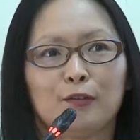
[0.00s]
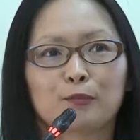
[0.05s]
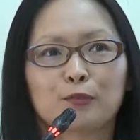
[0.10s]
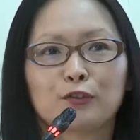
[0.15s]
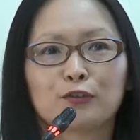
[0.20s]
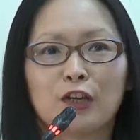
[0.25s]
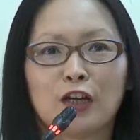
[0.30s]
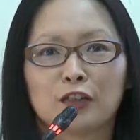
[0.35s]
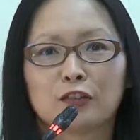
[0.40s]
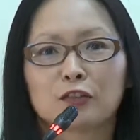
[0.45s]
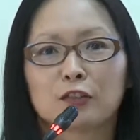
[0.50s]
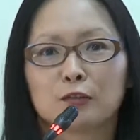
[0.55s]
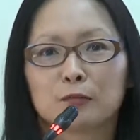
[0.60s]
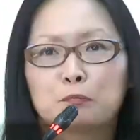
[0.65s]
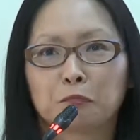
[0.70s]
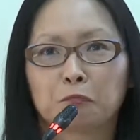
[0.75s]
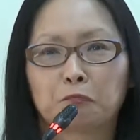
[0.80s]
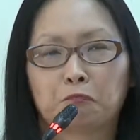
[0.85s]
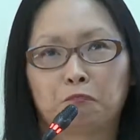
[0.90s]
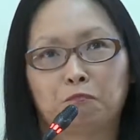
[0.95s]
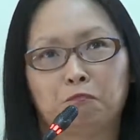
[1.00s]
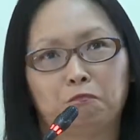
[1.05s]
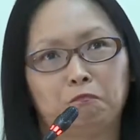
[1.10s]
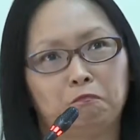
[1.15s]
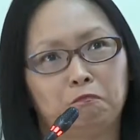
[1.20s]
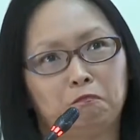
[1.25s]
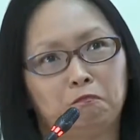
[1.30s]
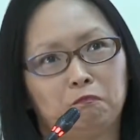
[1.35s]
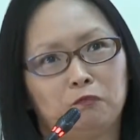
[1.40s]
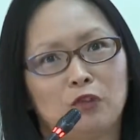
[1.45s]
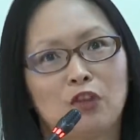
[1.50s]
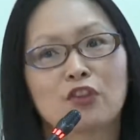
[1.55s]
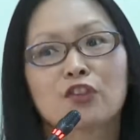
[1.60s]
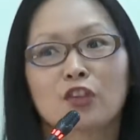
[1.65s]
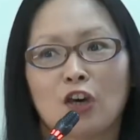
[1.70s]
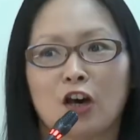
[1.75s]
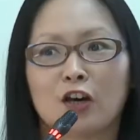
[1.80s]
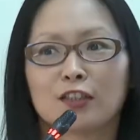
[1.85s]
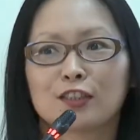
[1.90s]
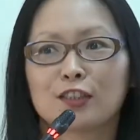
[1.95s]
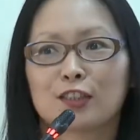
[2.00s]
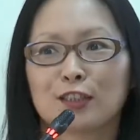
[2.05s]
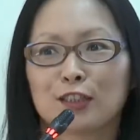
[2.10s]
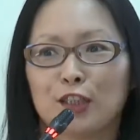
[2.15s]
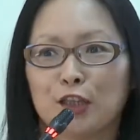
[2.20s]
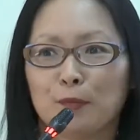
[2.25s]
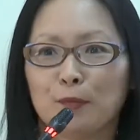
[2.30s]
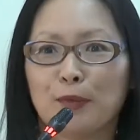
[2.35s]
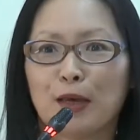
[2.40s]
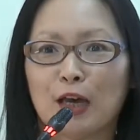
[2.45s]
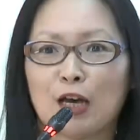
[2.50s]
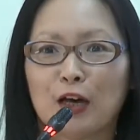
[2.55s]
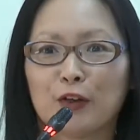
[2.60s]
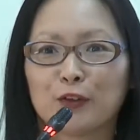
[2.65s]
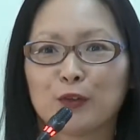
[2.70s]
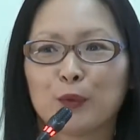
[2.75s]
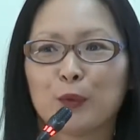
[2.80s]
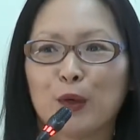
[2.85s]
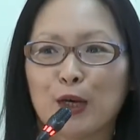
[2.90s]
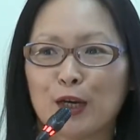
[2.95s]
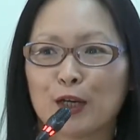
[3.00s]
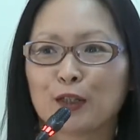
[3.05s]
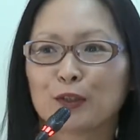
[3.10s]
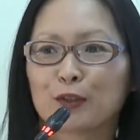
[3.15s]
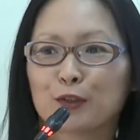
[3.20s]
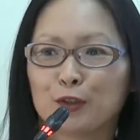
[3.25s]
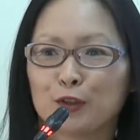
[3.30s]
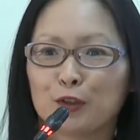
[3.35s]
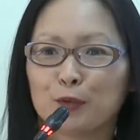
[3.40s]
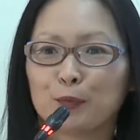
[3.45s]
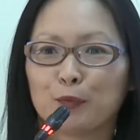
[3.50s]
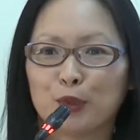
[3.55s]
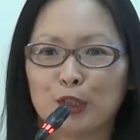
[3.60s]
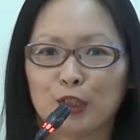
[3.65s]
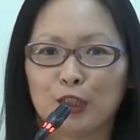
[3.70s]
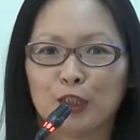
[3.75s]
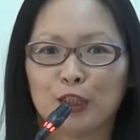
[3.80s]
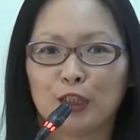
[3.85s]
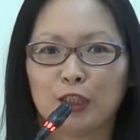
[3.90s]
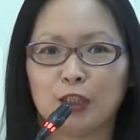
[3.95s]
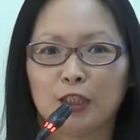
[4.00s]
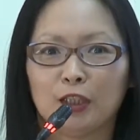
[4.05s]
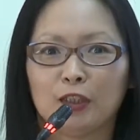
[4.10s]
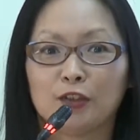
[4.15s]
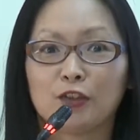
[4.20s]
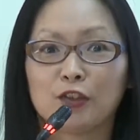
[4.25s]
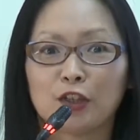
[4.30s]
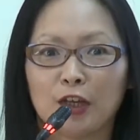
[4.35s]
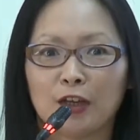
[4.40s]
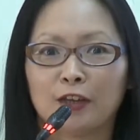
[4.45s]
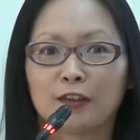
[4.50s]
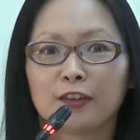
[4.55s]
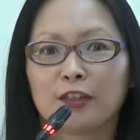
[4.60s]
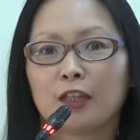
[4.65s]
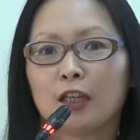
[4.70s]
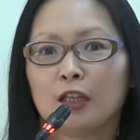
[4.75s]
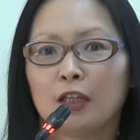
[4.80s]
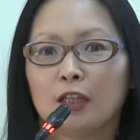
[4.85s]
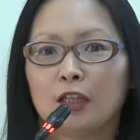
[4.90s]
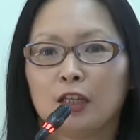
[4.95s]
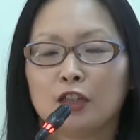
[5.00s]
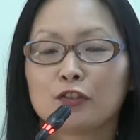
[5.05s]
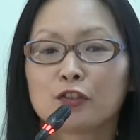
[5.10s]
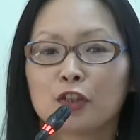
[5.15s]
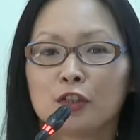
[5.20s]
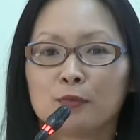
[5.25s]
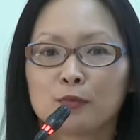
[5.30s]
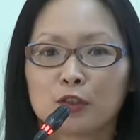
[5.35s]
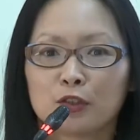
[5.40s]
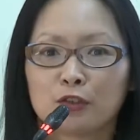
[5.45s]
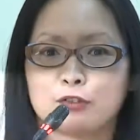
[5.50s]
provide some thoughts about what could be done in terms